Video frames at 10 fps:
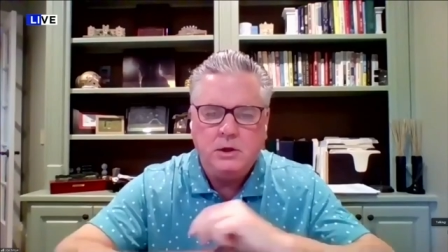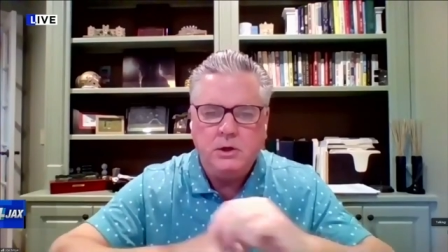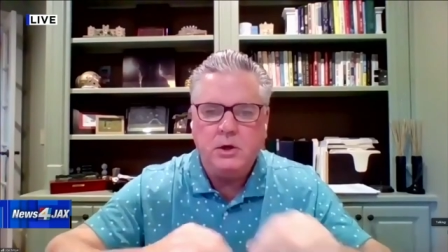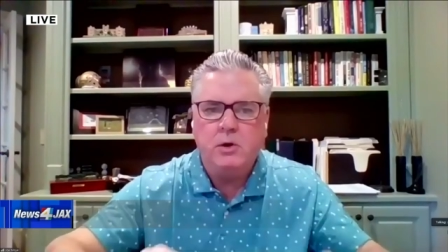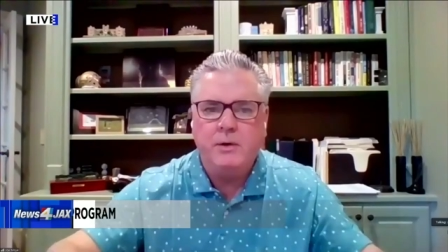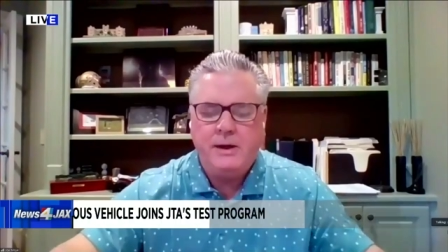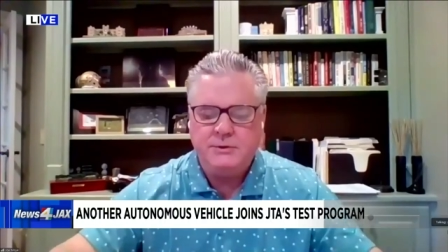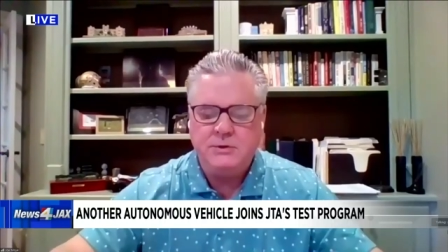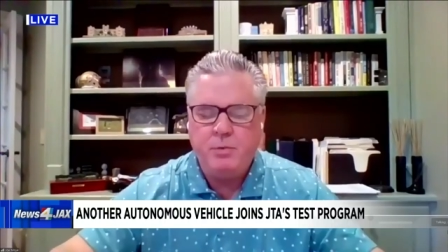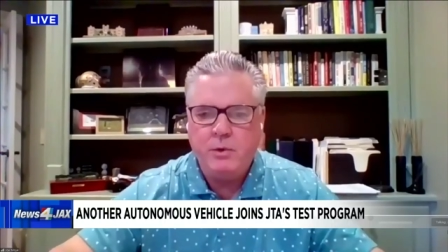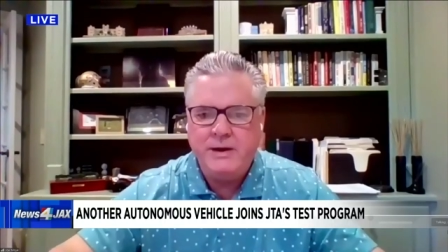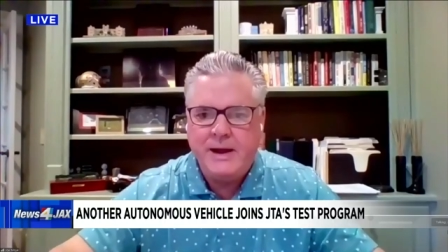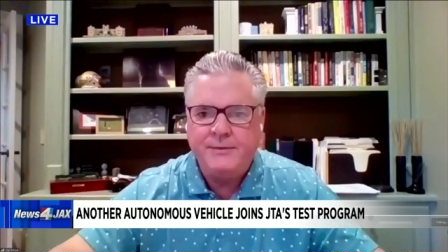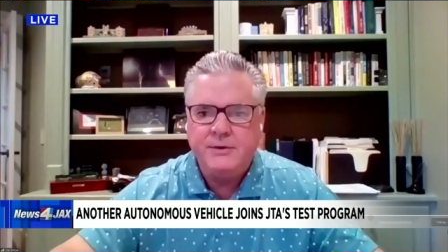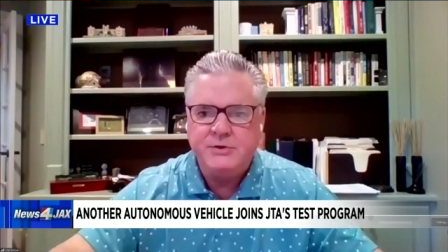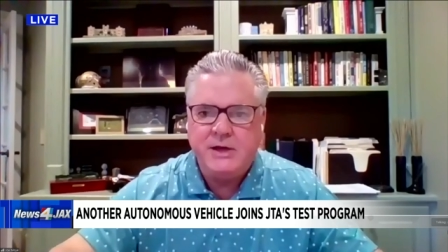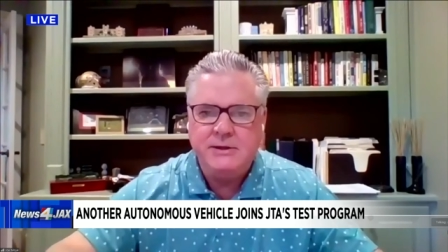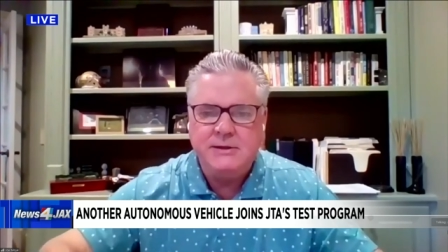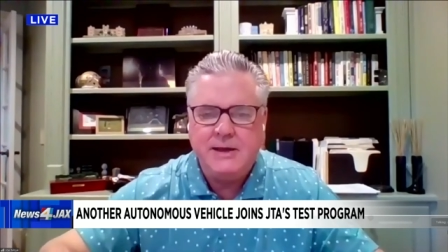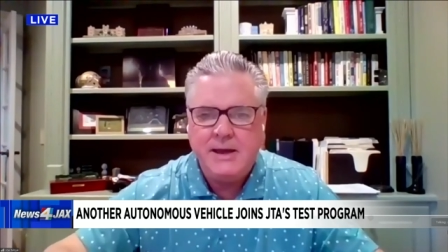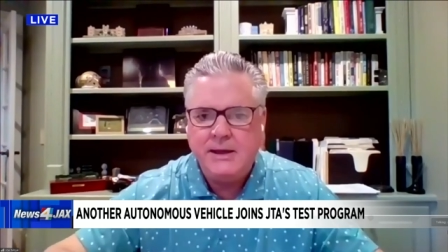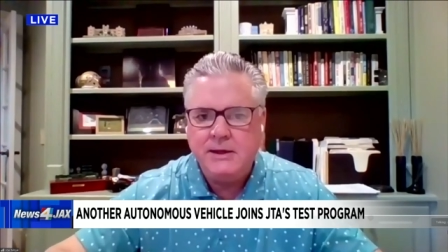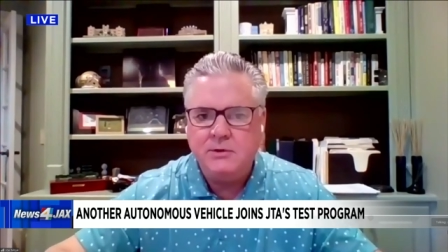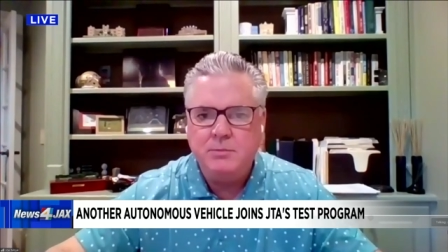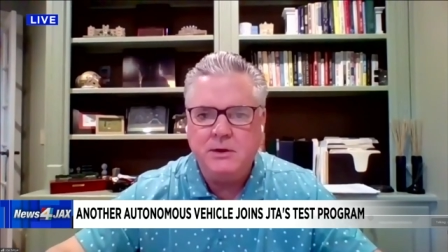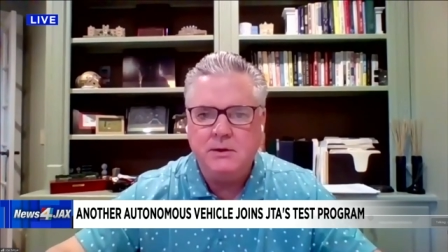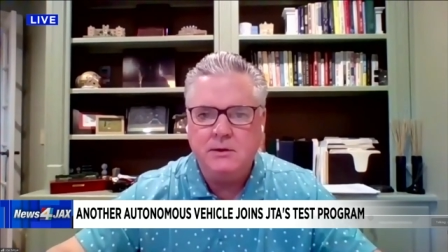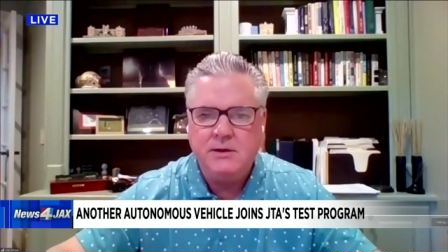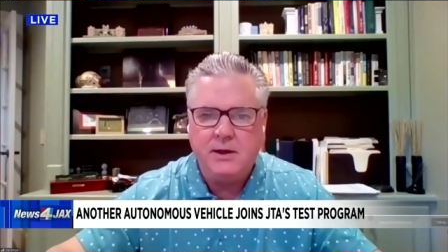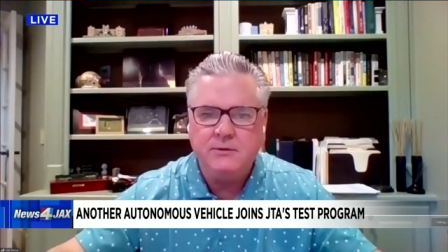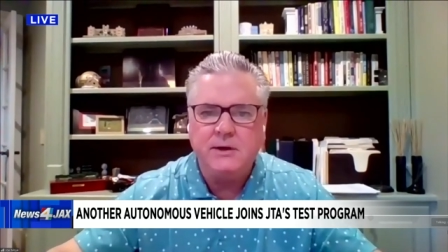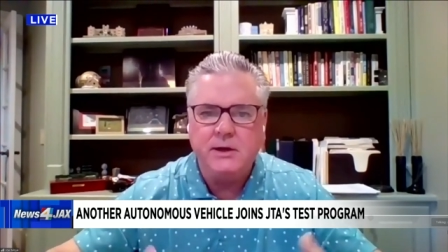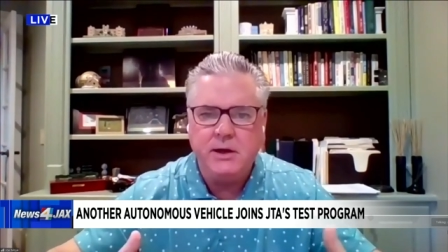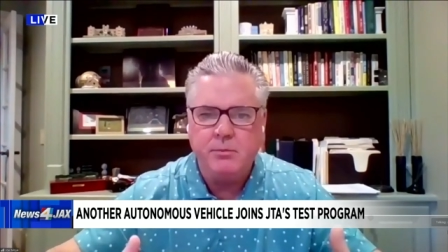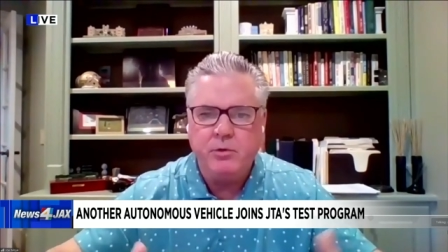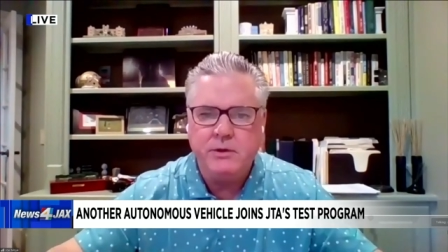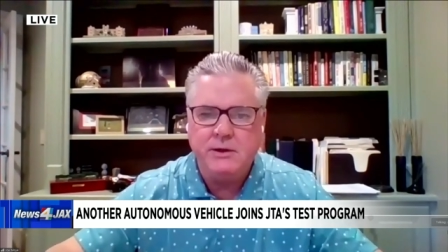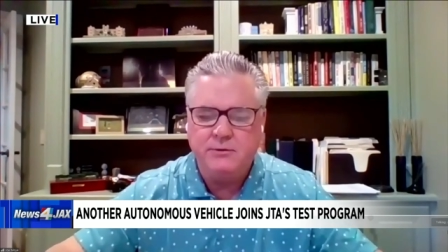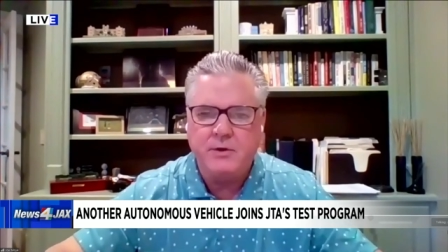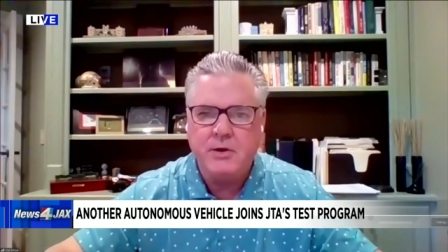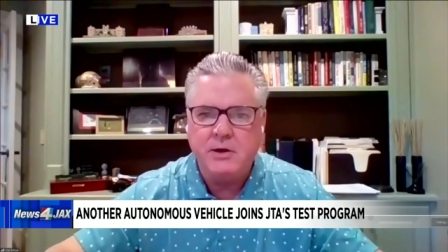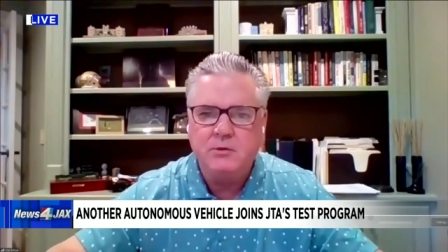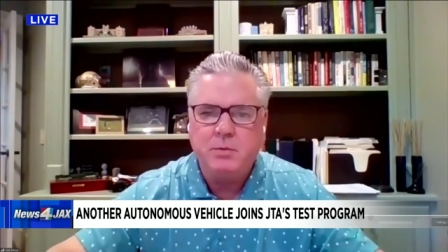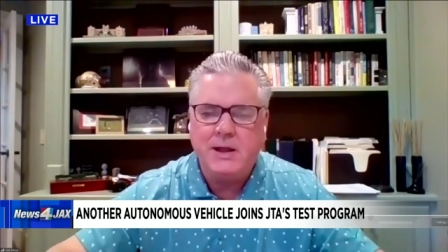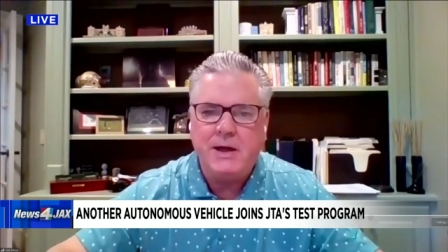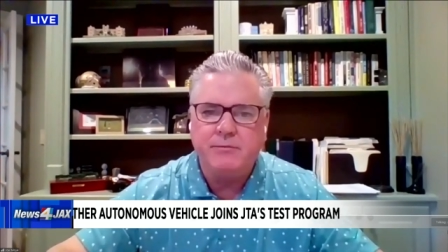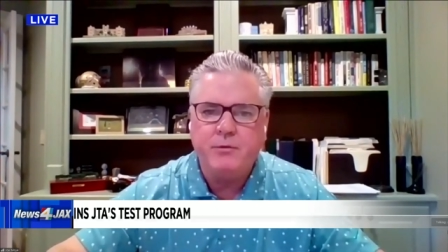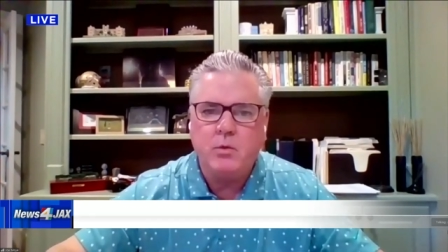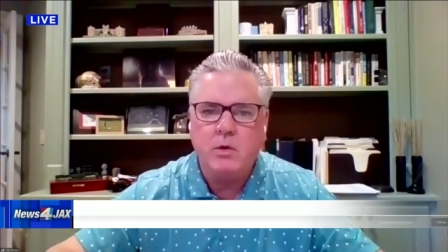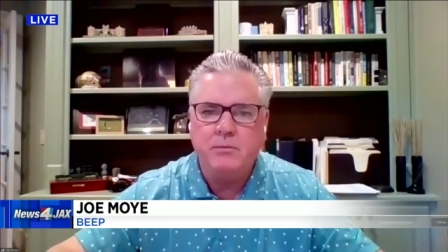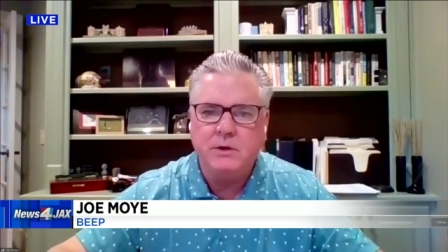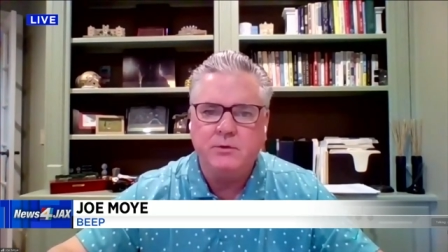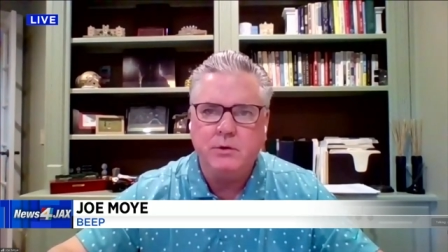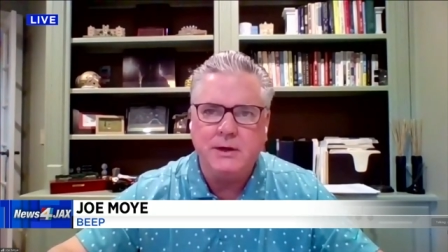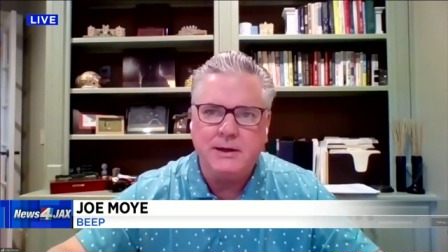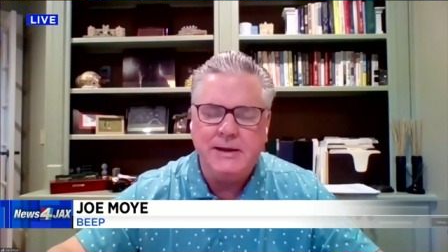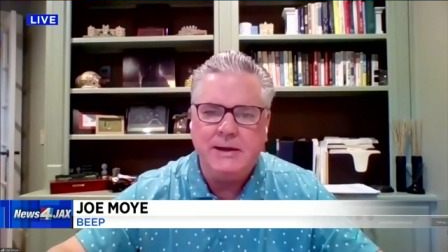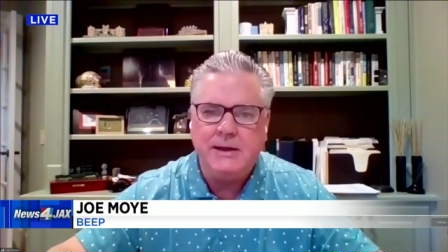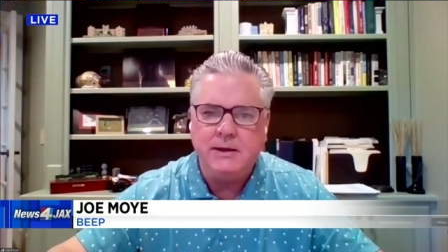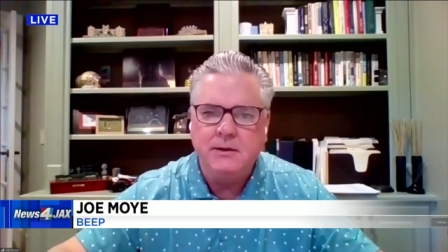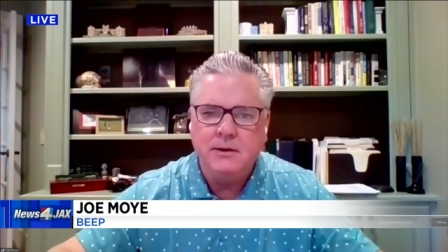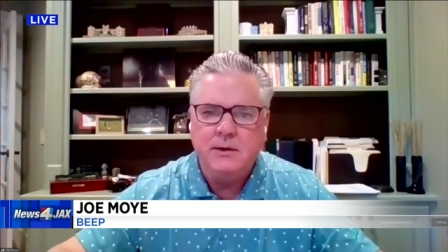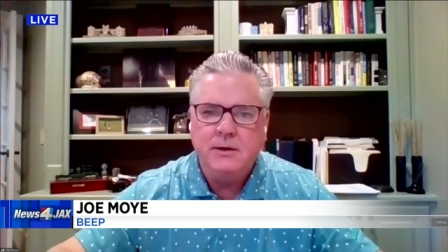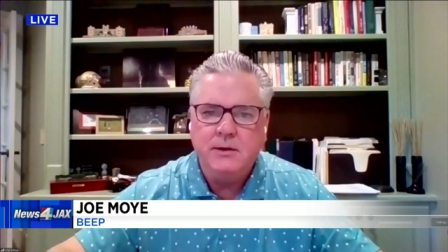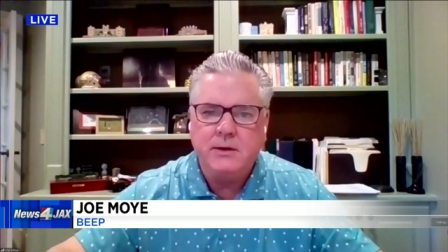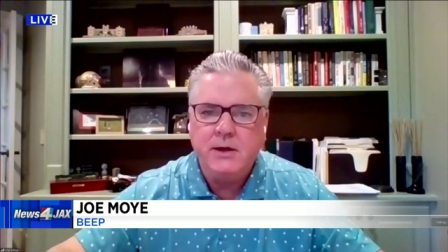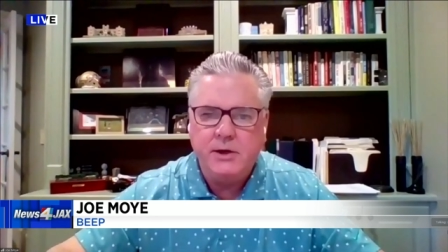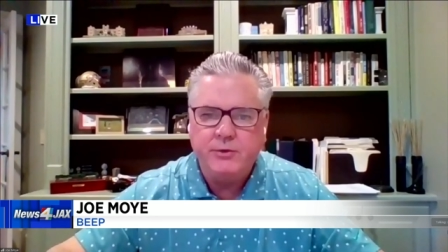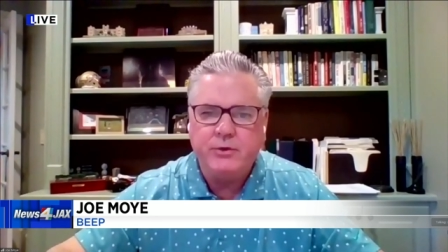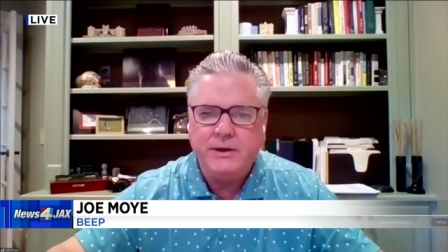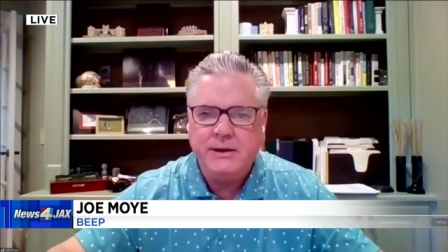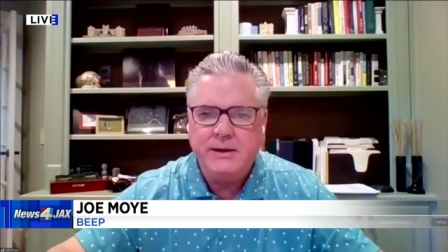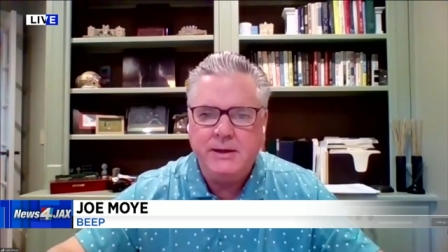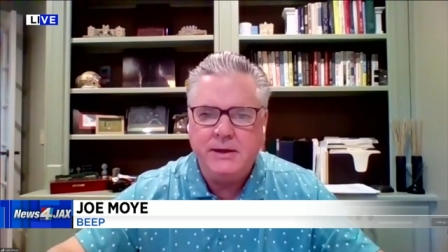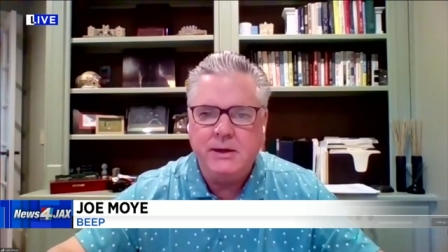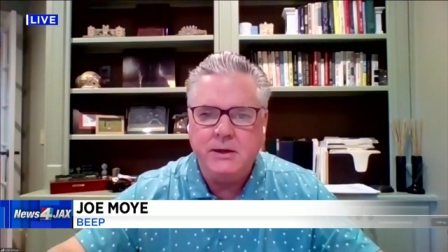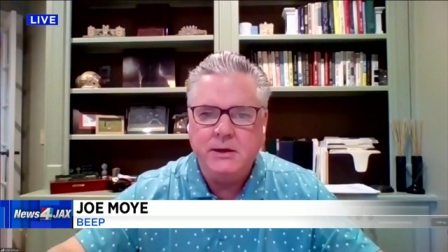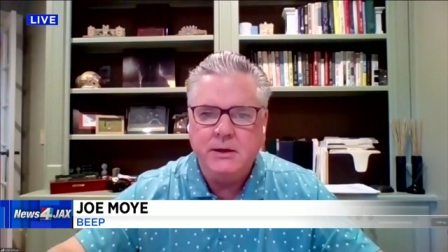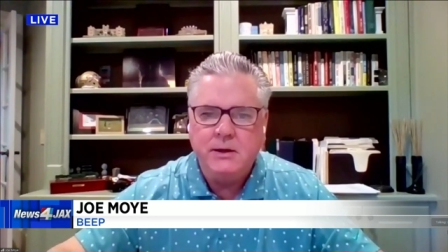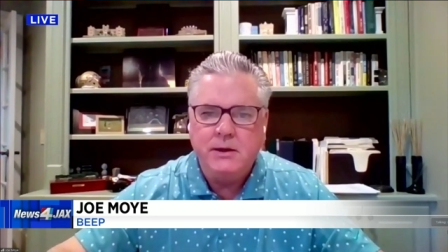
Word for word: You know, as you pointed out, the JTA has been testing a number of these various platforms and is really leading the country in,